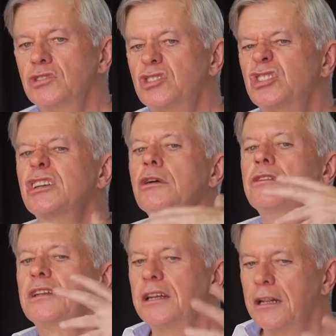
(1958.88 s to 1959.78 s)
show
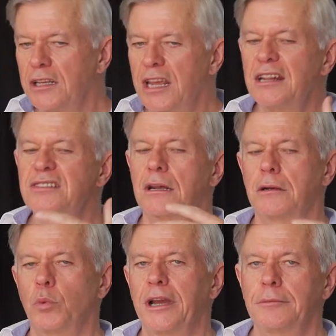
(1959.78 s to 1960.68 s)
that in a subtle
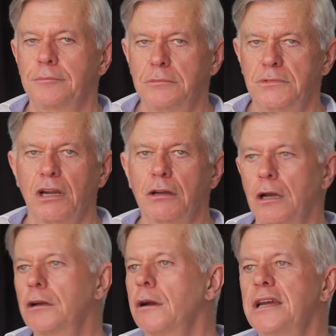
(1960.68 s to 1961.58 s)
way. Don't go
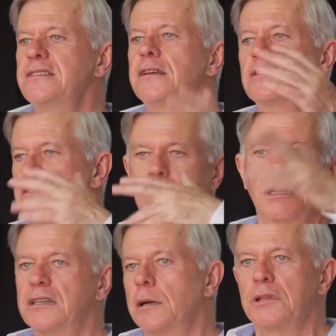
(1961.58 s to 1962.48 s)
crazy and suddenly
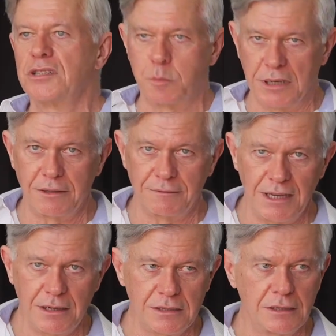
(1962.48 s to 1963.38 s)
double the speed of
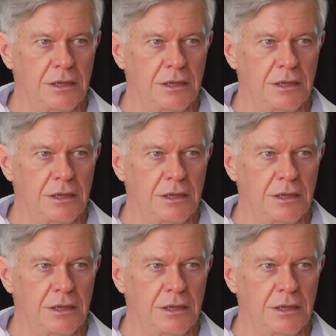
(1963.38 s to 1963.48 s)
things.